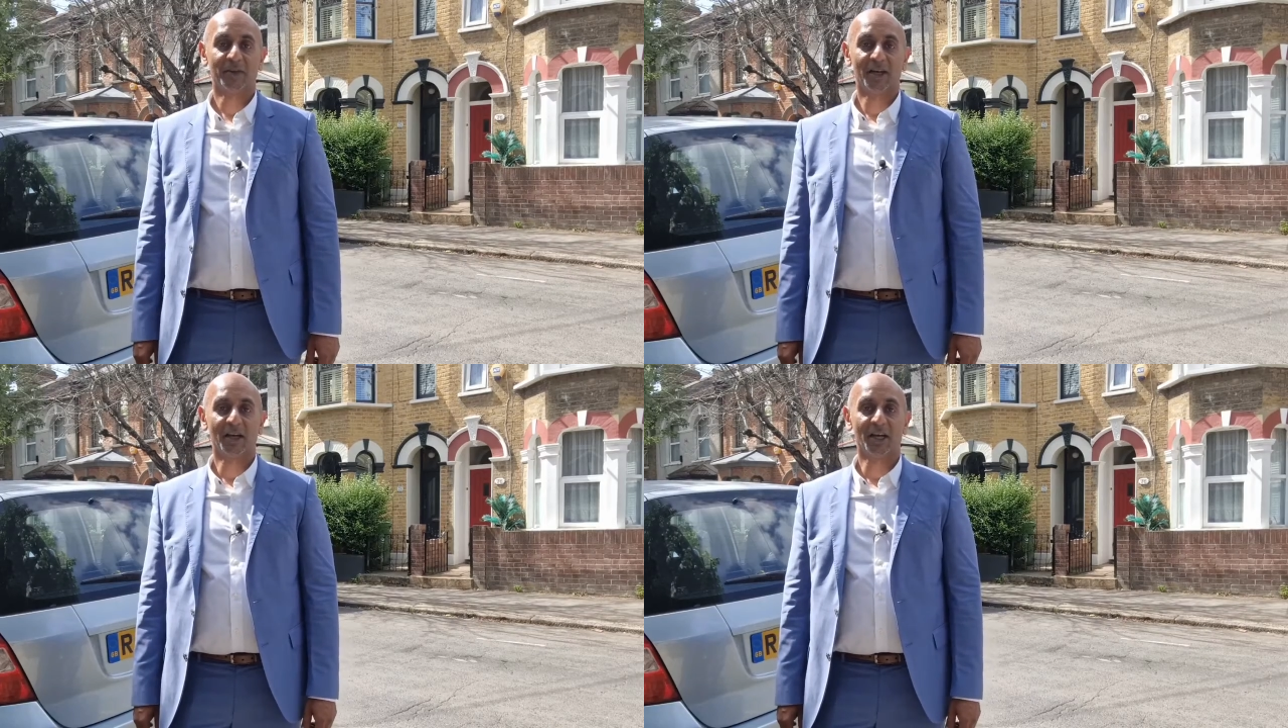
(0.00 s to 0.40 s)

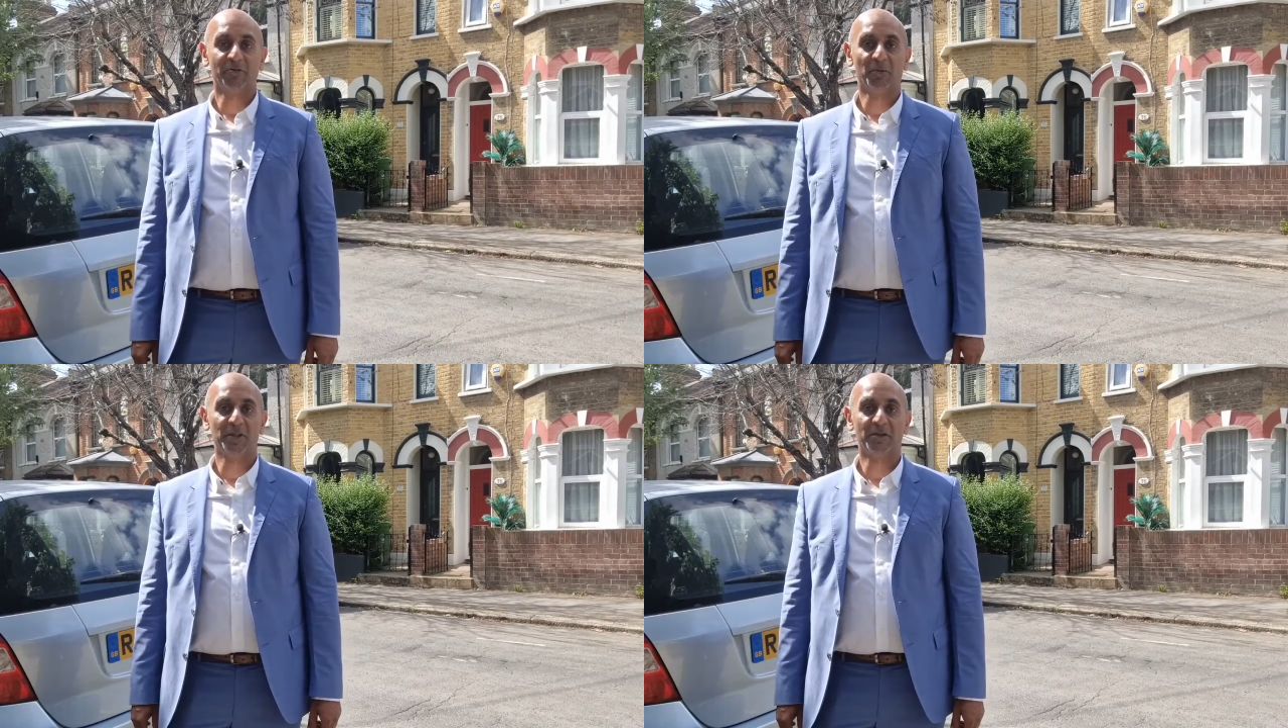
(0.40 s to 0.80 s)
a
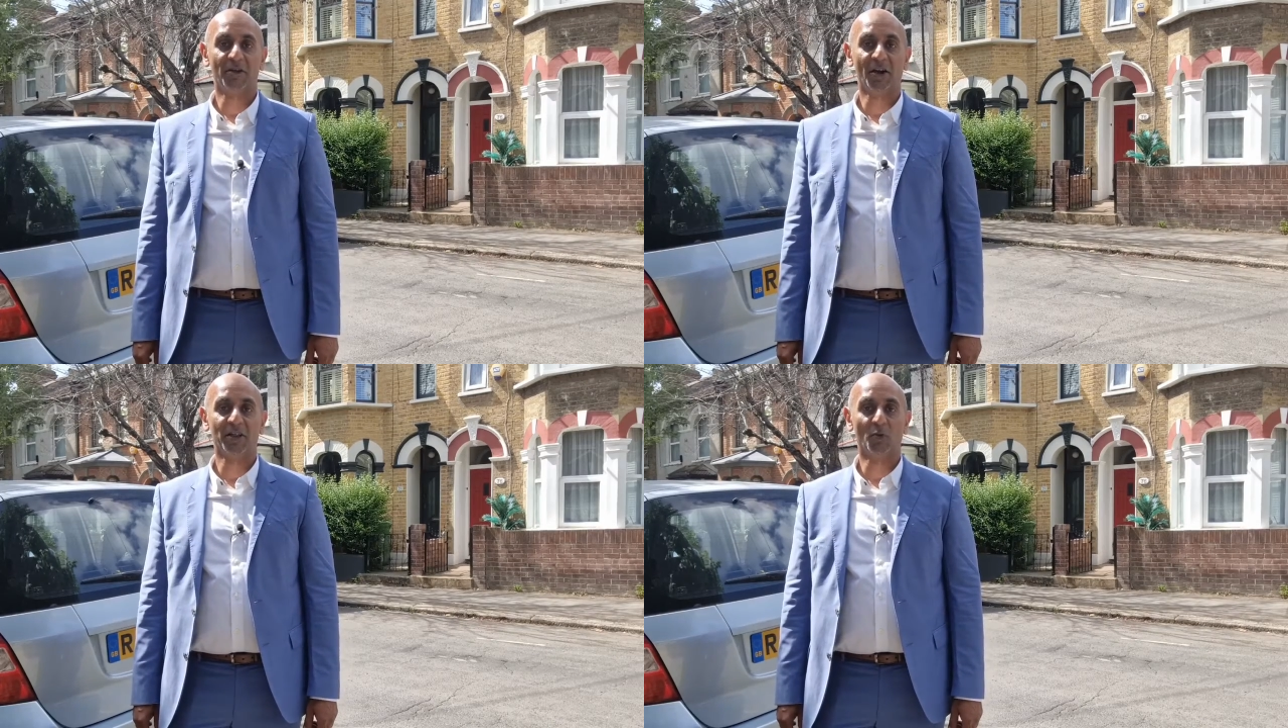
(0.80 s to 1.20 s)
colourful piece of
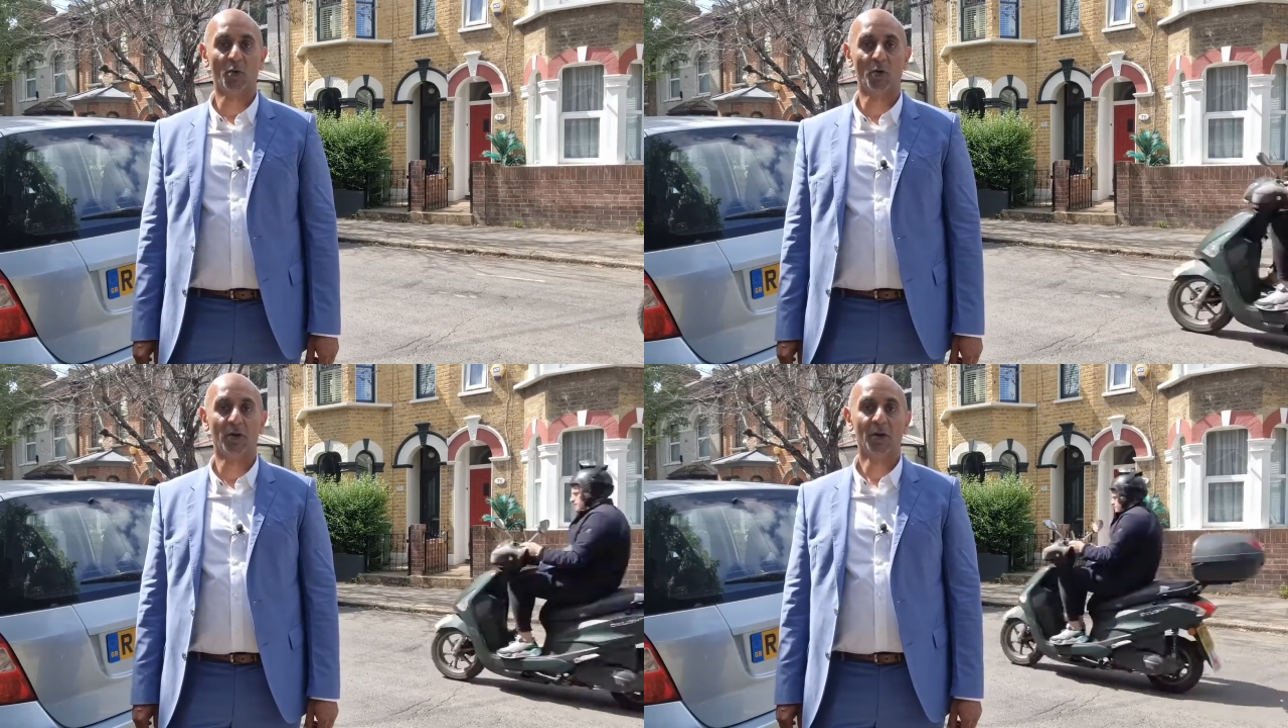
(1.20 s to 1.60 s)
art in the
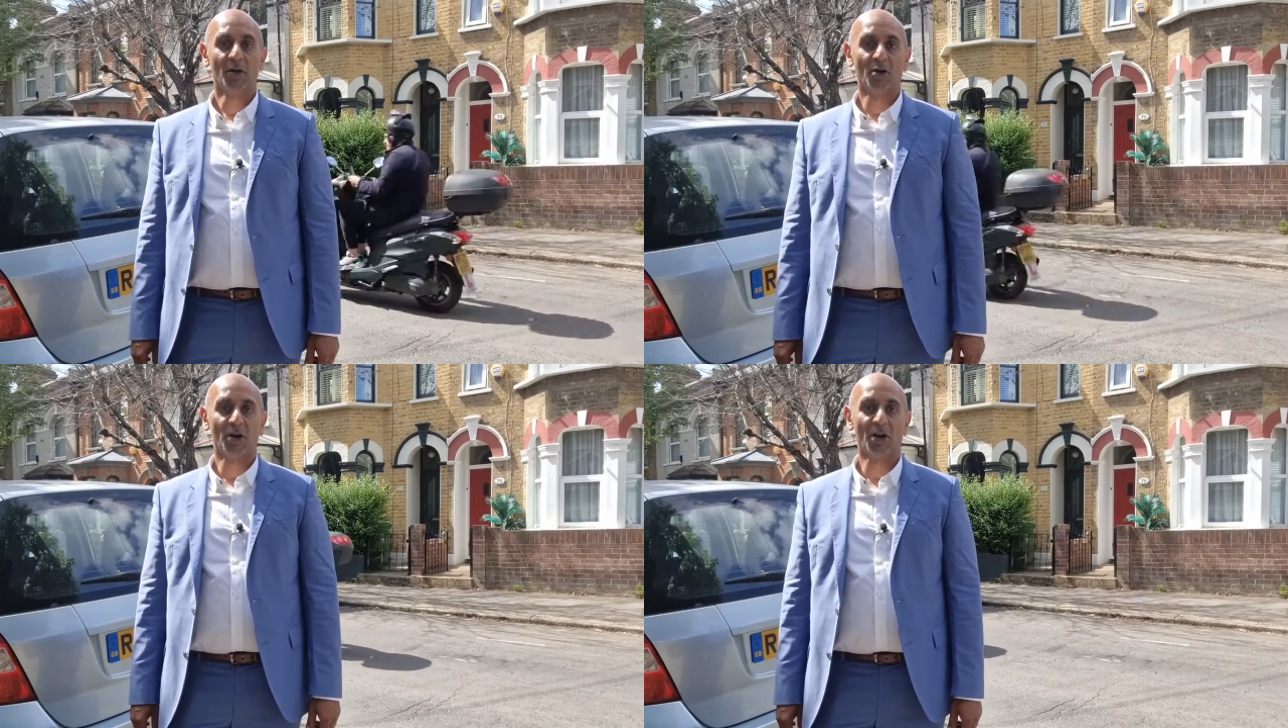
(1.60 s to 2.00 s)
wall
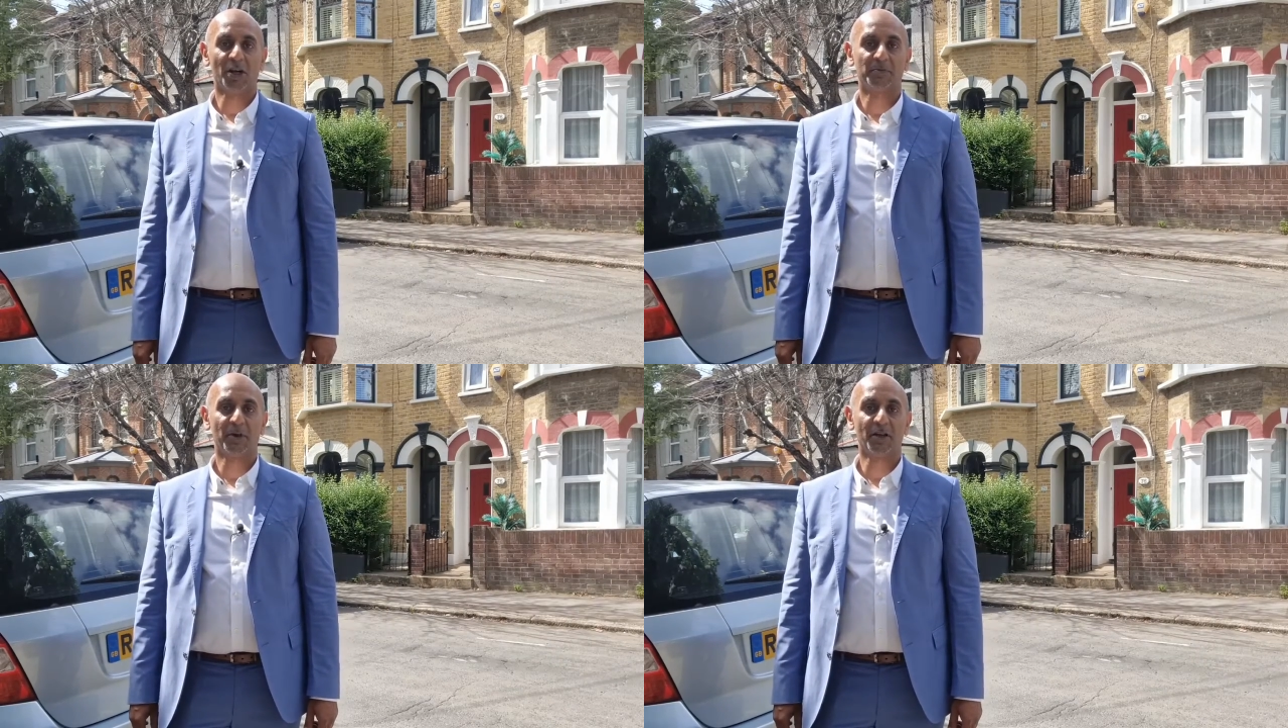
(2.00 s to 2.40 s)
or a
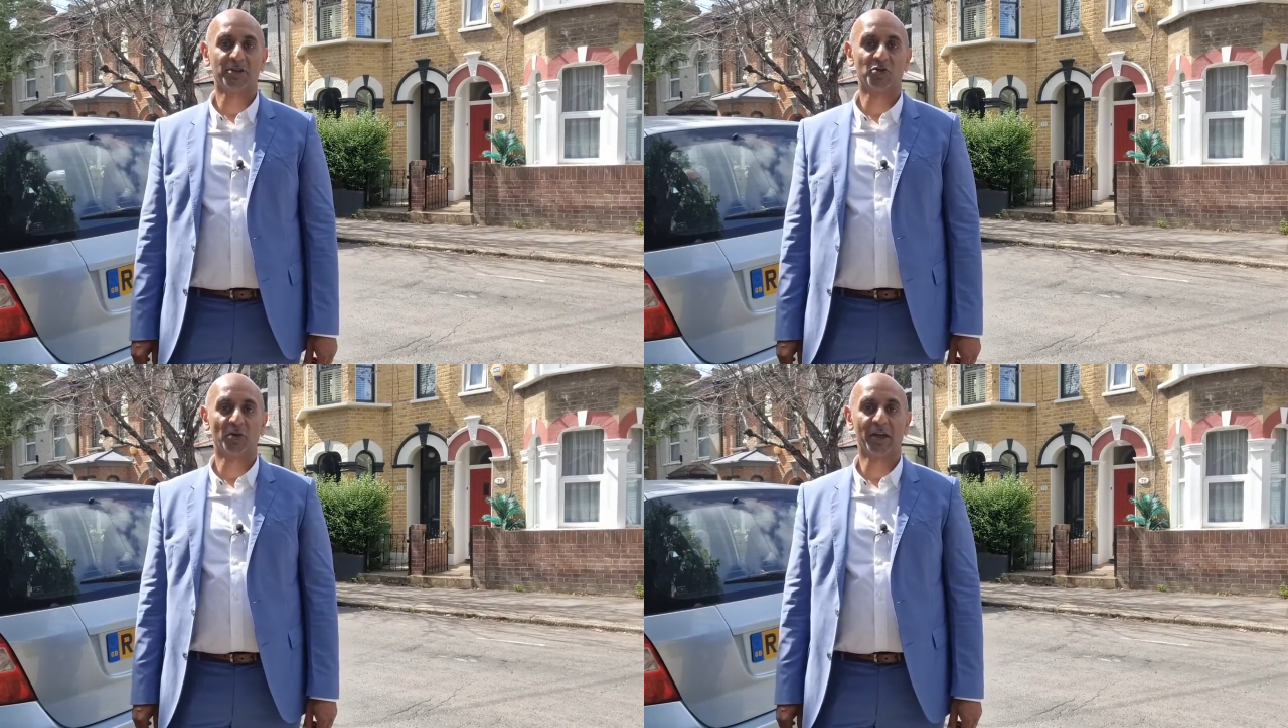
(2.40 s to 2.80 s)
large plant
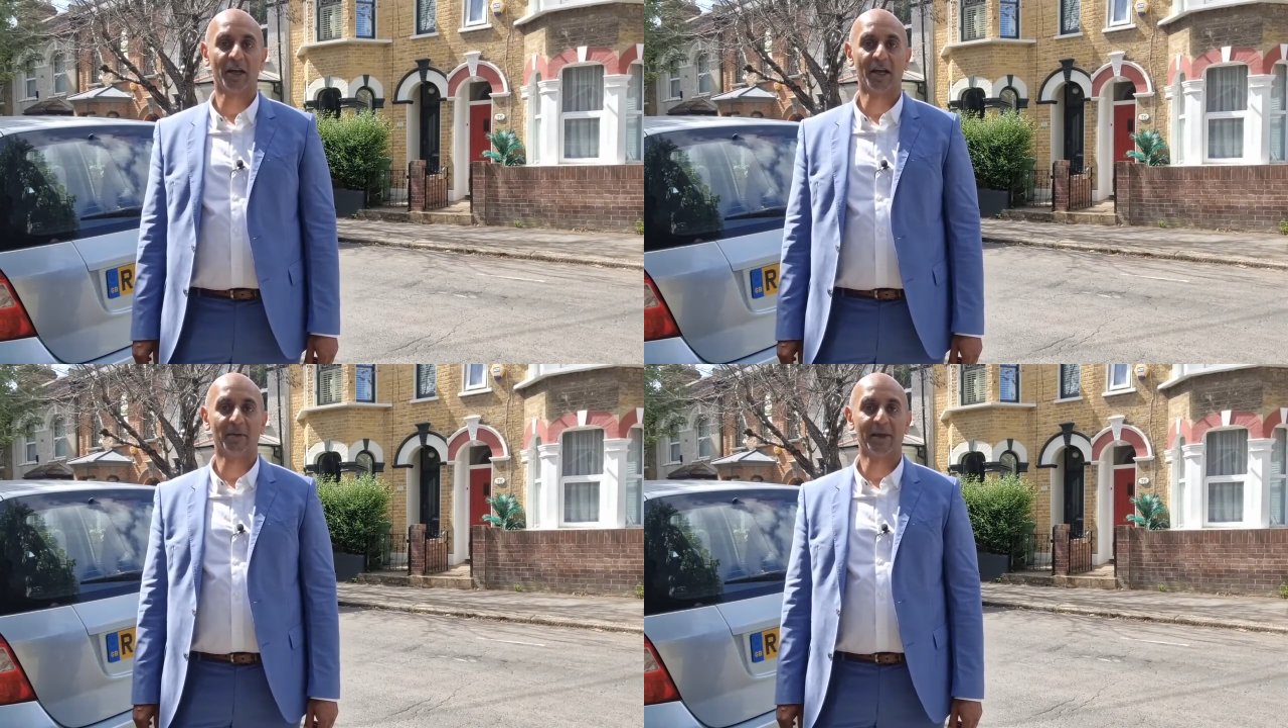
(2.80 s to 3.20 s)
to draw the
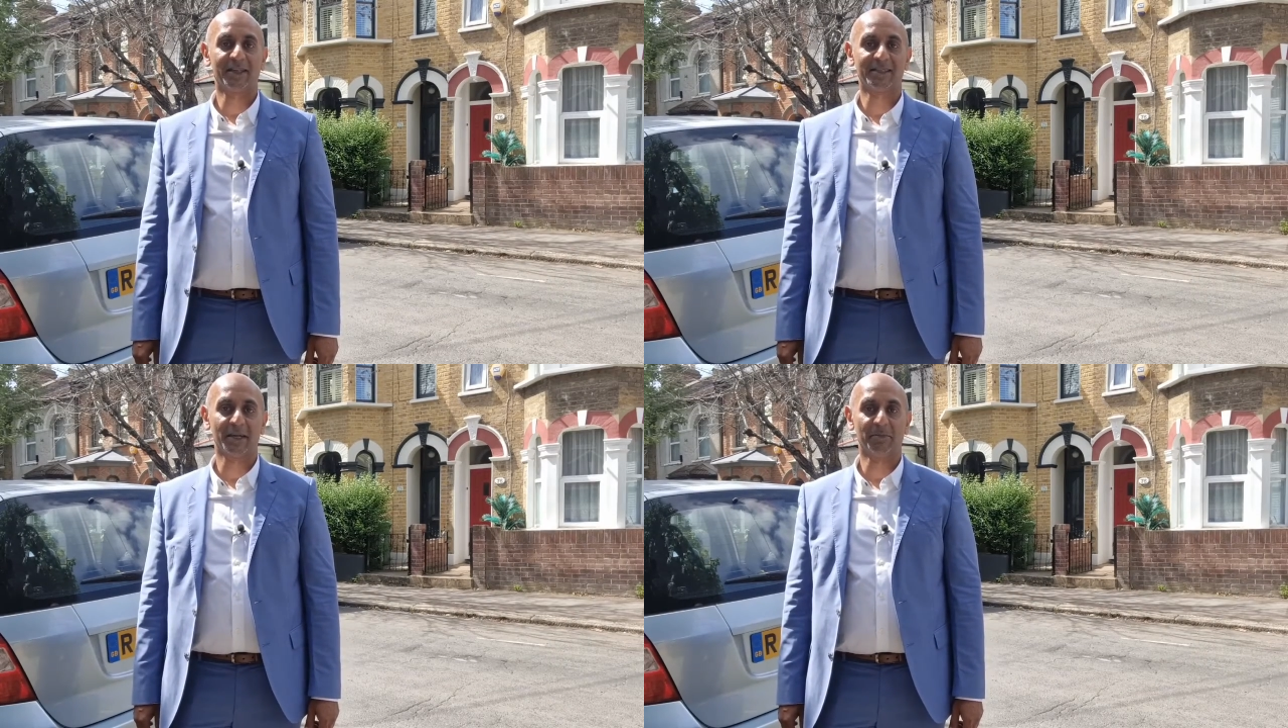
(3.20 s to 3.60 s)
eye and make
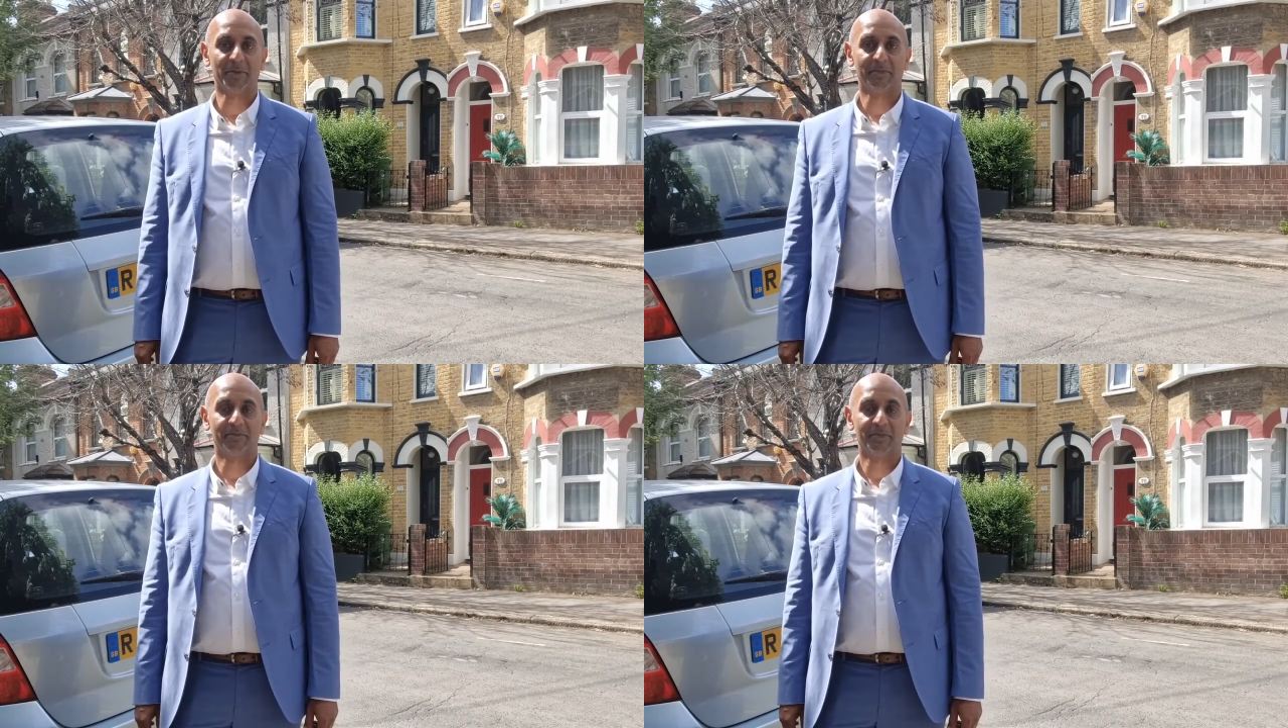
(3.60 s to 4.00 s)
a statement.